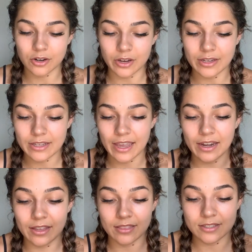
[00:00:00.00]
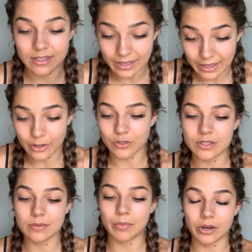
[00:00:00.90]
are indicating this like inner
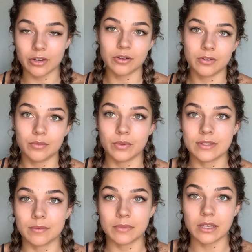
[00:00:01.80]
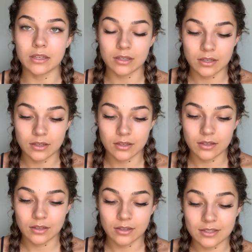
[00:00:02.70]
spark with something.
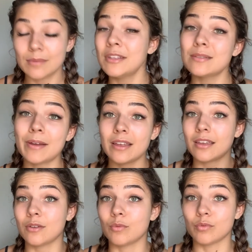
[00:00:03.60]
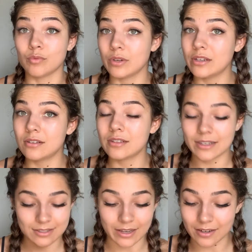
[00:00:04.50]
Something's about to get you real
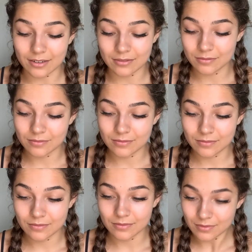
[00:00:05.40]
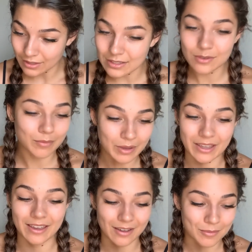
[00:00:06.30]
excited. That's what I'm
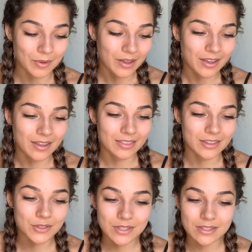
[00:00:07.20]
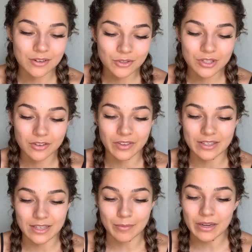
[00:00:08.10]
picking up. There's this energy of
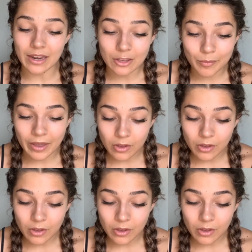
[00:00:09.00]
excitement, and you may